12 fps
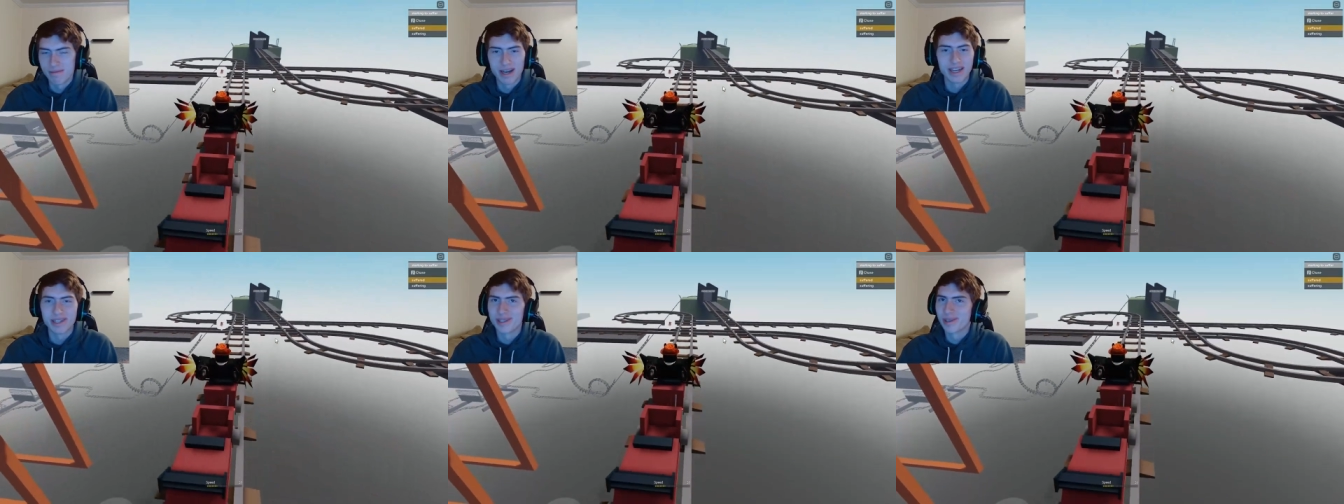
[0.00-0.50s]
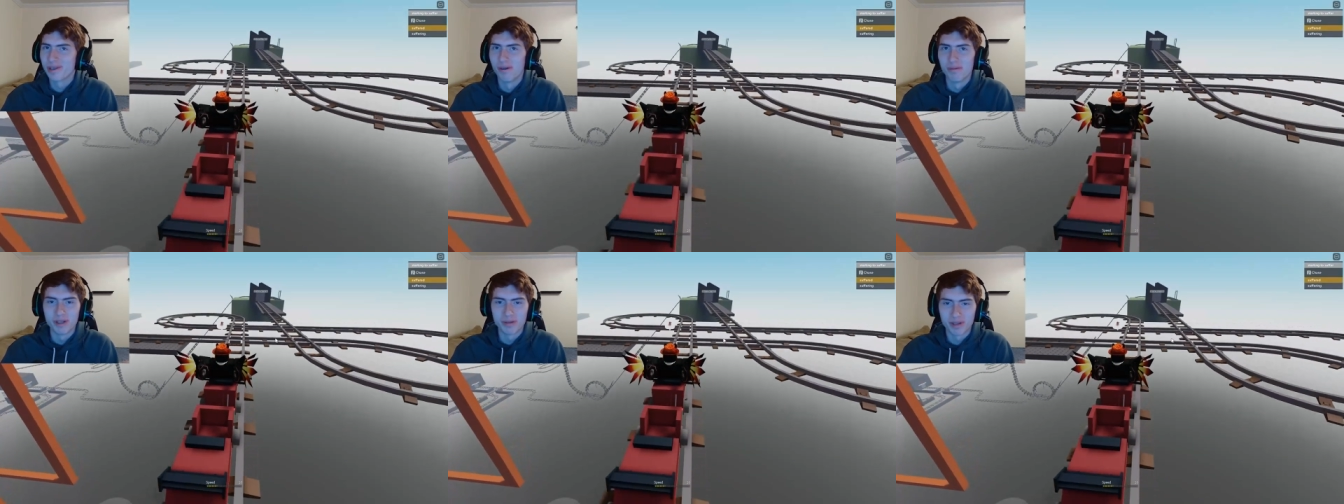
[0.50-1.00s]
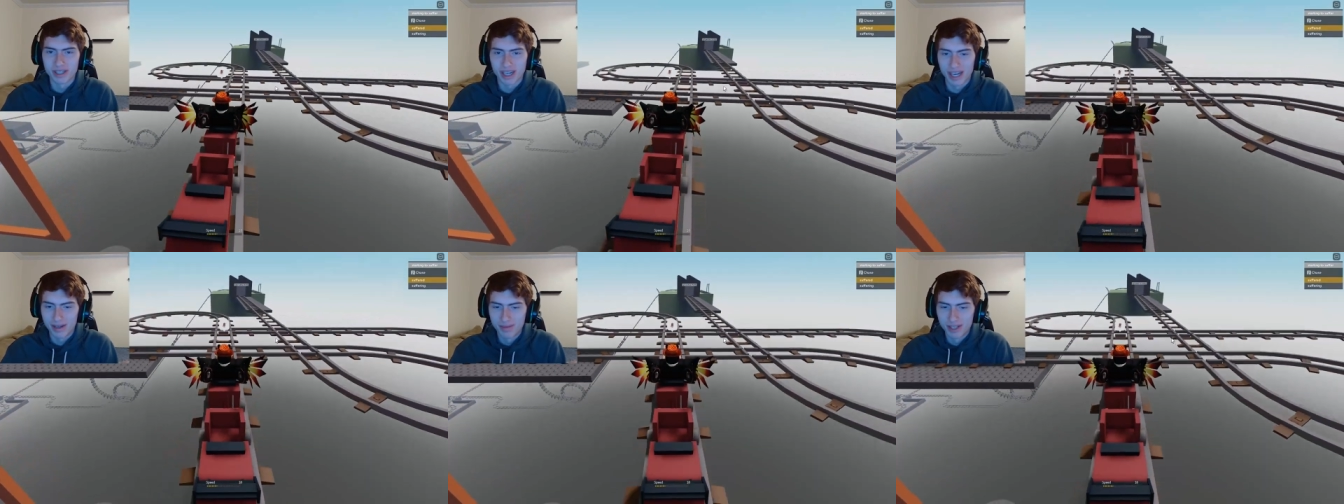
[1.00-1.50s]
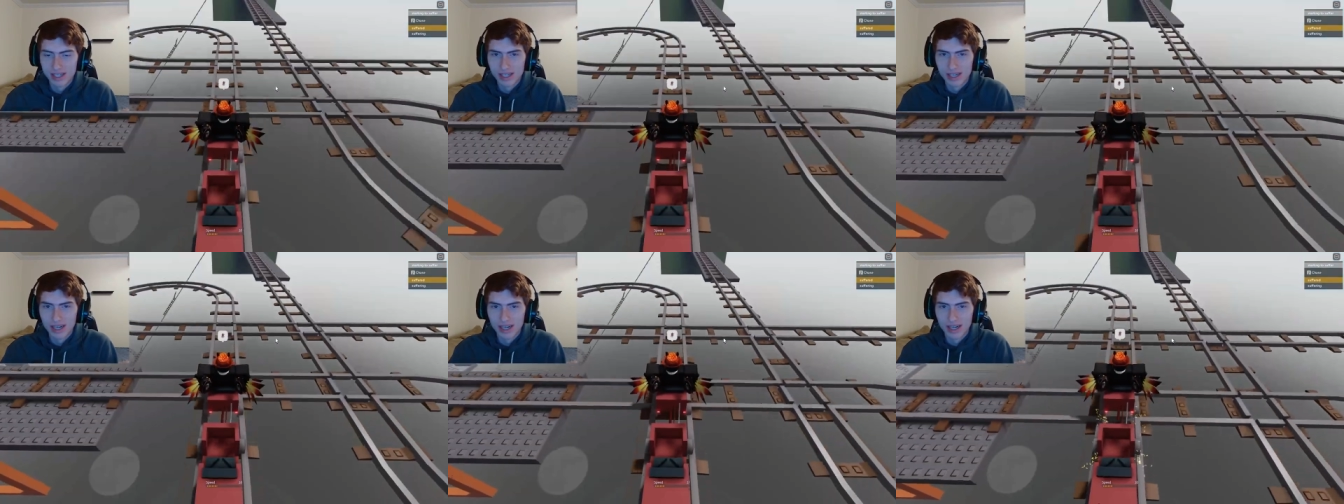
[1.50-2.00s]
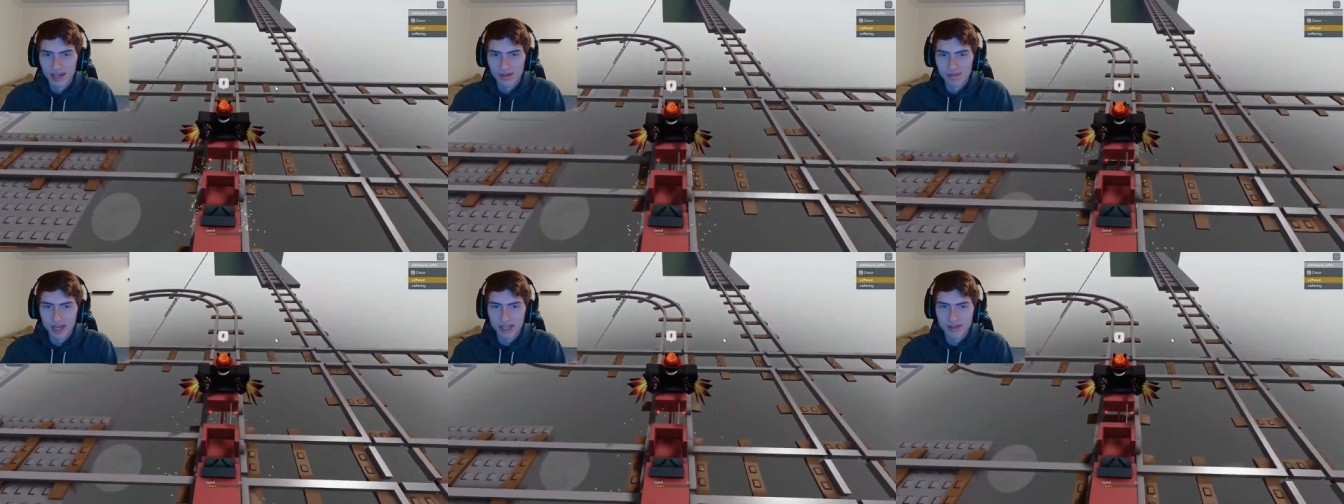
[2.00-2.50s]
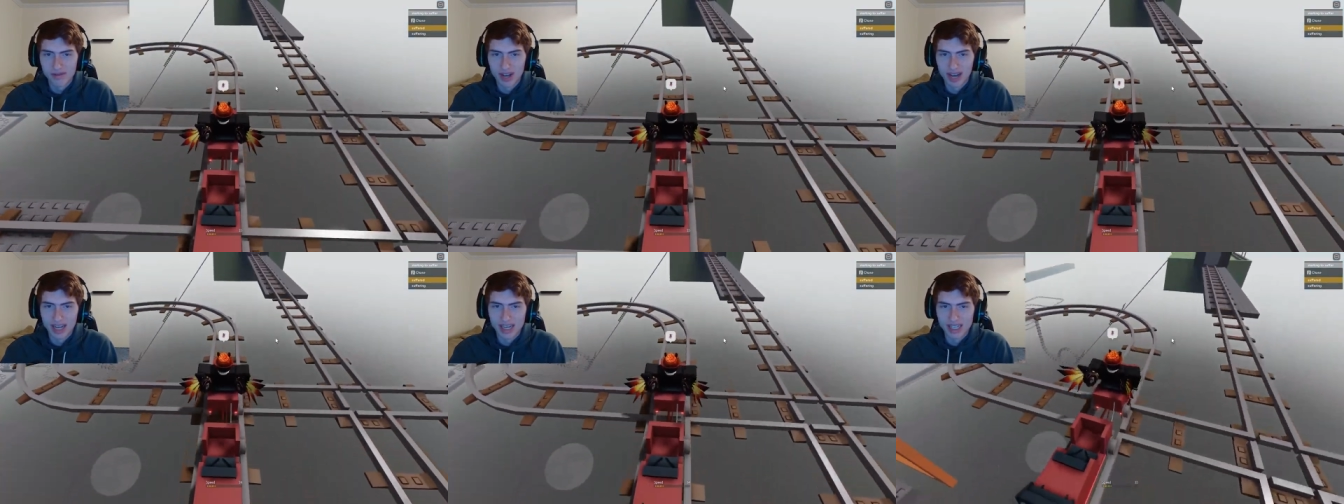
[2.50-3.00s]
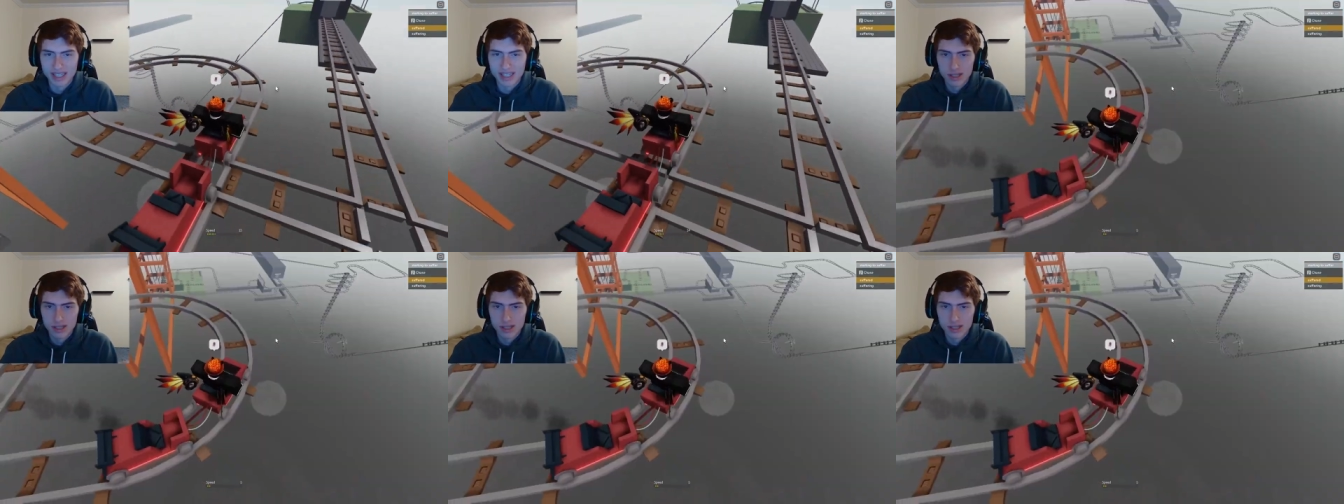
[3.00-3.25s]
I had so much more time. Um, that's fine.